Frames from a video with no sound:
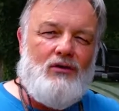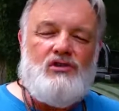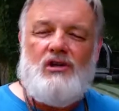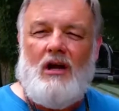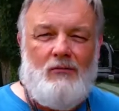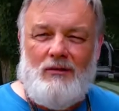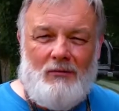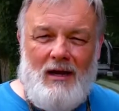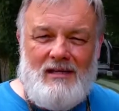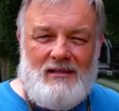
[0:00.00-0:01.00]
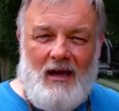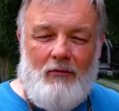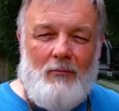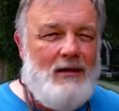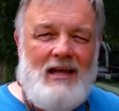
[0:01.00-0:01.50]
stuck with the rest of
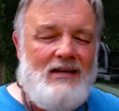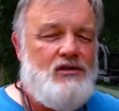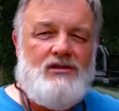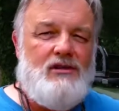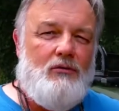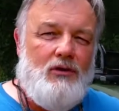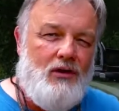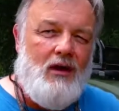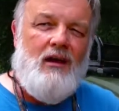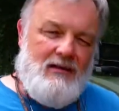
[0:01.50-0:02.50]
them, and that's just no good.